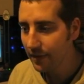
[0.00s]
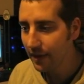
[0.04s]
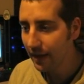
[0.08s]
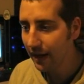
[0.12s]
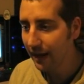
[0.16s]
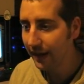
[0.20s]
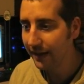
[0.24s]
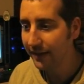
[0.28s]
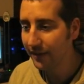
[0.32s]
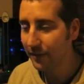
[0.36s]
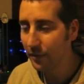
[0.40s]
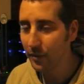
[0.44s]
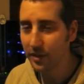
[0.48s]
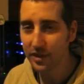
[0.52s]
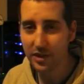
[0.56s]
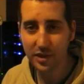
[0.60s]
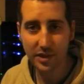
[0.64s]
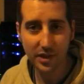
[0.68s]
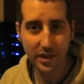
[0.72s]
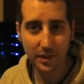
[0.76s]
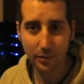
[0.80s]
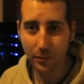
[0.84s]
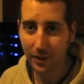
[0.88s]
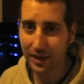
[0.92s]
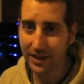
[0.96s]
and we're
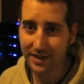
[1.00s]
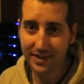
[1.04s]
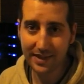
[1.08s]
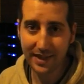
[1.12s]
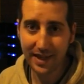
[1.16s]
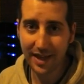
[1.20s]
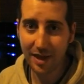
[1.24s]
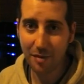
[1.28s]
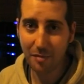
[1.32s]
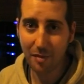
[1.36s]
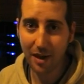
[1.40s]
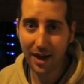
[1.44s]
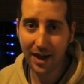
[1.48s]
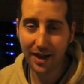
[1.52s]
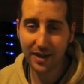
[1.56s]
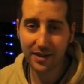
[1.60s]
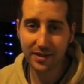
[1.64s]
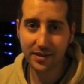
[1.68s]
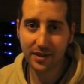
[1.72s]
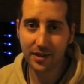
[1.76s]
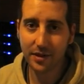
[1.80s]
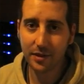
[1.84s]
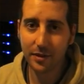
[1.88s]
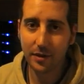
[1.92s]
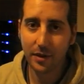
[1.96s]
just waiting to hear back.
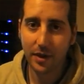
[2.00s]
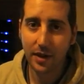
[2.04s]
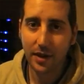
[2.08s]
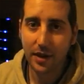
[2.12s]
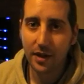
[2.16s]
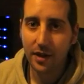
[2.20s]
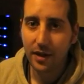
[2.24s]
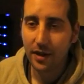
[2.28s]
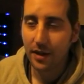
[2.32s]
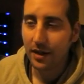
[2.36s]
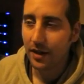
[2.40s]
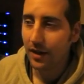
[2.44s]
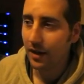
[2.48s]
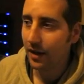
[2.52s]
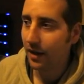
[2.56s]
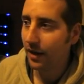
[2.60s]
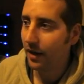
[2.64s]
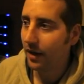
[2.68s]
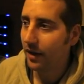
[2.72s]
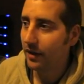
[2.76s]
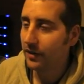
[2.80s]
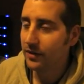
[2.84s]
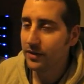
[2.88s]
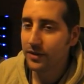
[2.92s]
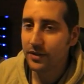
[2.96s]
So
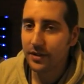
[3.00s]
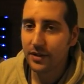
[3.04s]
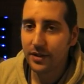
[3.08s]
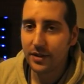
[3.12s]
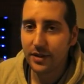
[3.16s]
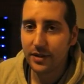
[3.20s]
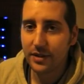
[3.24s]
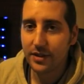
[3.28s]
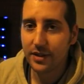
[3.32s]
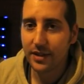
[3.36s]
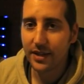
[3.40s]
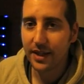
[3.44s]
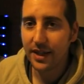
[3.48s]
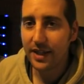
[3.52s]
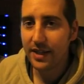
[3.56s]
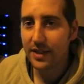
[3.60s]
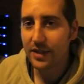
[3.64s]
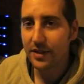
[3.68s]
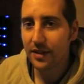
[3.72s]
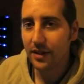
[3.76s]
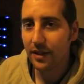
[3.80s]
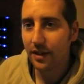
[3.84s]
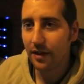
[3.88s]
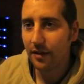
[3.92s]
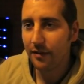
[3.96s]
uh, today's
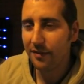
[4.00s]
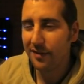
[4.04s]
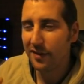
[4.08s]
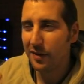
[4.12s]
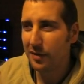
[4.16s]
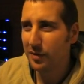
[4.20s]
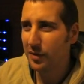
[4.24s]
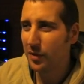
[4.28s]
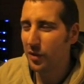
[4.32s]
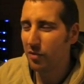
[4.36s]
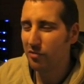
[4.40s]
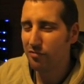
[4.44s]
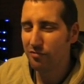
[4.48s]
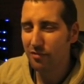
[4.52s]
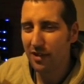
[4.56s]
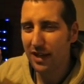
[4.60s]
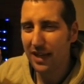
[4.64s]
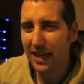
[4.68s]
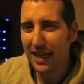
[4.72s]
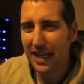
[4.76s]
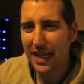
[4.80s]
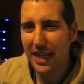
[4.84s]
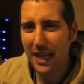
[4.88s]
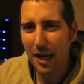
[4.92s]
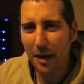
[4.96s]
feels
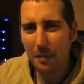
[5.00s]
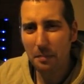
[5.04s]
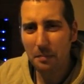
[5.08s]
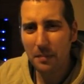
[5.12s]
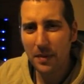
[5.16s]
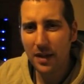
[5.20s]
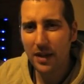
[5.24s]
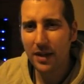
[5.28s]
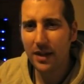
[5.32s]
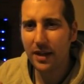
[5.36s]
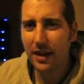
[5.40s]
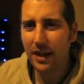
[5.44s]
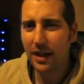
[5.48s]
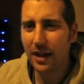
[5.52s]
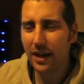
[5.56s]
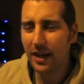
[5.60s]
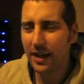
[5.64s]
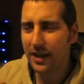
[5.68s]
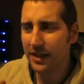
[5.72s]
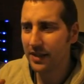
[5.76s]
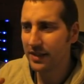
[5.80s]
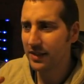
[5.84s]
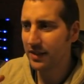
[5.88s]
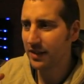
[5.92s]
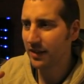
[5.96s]
really numb.
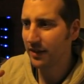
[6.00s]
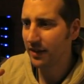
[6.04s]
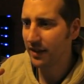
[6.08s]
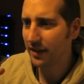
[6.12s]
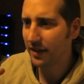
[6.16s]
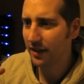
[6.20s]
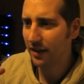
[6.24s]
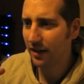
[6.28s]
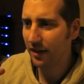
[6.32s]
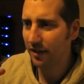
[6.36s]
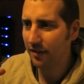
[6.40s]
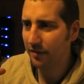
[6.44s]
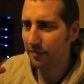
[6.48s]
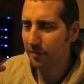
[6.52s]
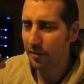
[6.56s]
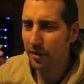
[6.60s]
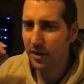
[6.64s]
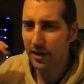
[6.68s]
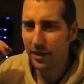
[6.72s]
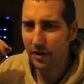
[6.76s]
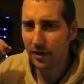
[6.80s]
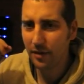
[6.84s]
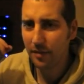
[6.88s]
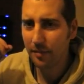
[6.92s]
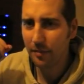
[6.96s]
It's like I've put
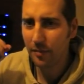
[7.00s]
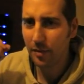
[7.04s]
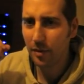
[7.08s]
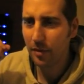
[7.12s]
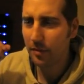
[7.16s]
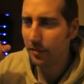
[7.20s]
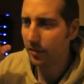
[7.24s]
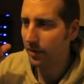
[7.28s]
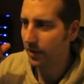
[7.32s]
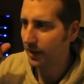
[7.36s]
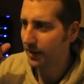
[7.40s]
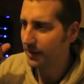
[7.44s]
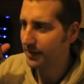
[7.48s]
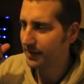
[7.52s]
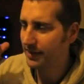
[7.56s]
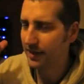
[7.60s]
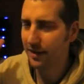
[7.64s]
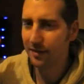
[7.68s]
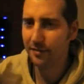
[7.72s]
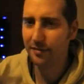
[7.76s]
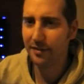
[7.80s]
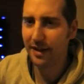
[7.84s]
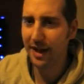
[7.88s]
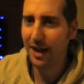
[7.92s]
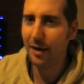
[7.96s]
it, put
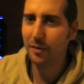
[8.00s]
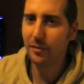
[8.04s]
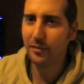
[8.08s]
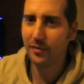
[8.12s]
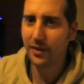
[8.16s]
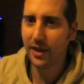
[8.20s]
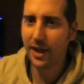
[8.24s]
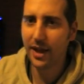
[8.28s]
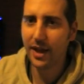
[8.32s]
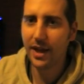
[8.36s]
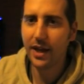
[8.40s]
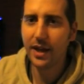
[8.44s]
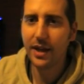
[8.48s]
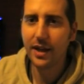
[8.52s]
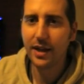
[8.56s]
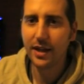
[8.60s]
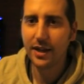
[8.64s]
myself out there,